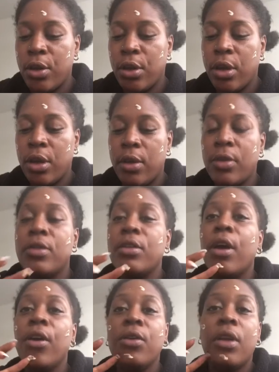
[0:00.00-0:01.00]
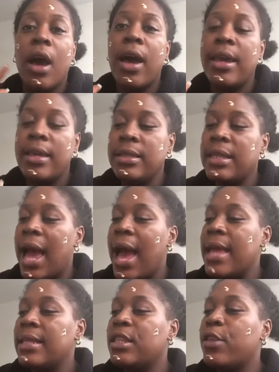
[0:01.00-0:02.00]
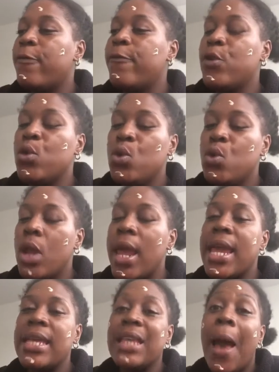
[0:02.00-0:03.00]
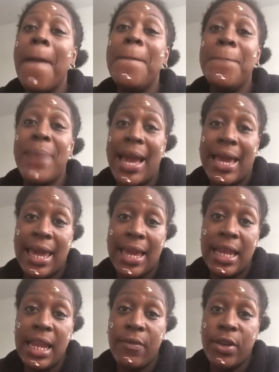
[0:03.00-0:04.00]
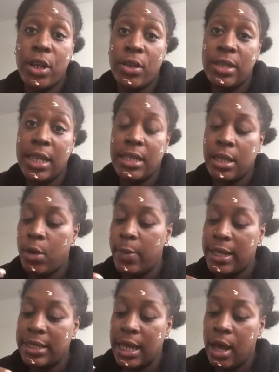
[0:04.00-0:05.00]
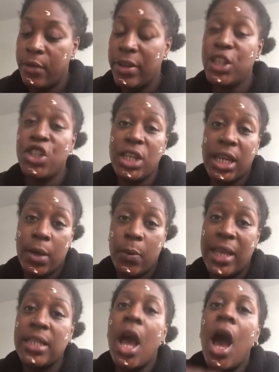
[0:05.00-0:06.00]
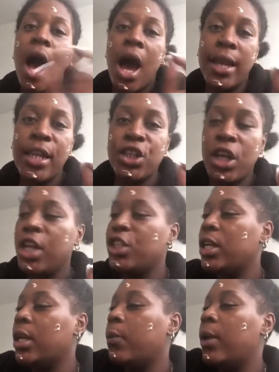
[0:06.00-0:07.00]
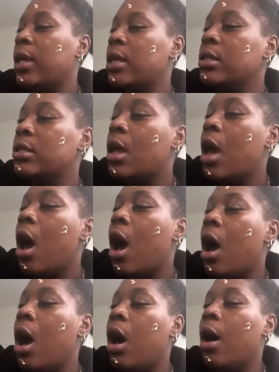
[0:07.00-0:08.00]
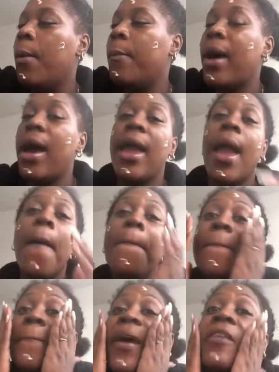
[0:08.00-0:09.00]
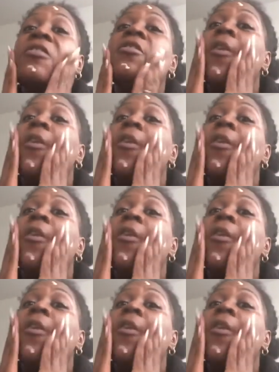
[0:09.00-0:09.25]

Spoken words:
cute, so nice, and the food is a banging, if I don't say so myself. His chicken wings, honey jerk chicken wings, are my best